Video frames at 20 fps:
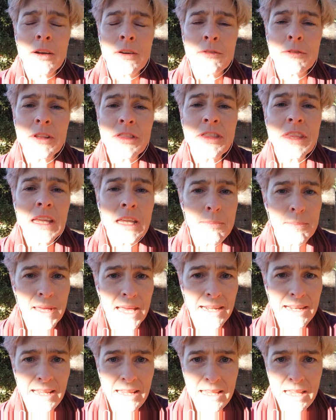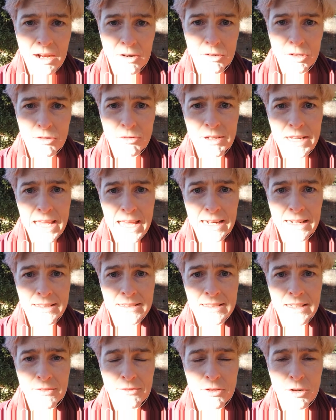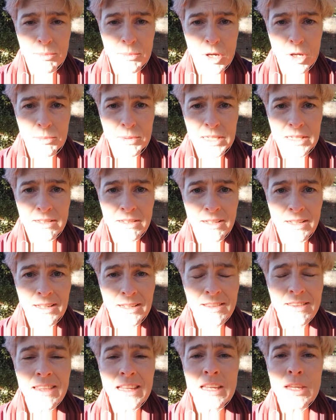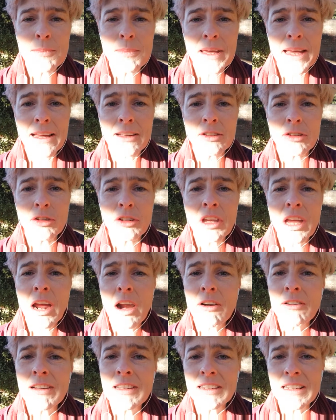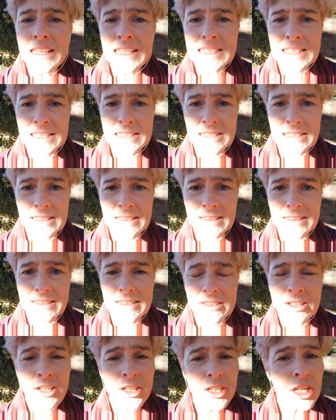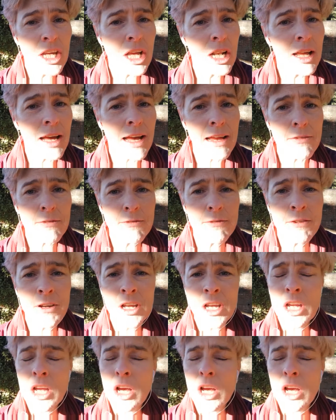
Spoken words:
if we think about our current reality for a moment, think about your current existence, your life,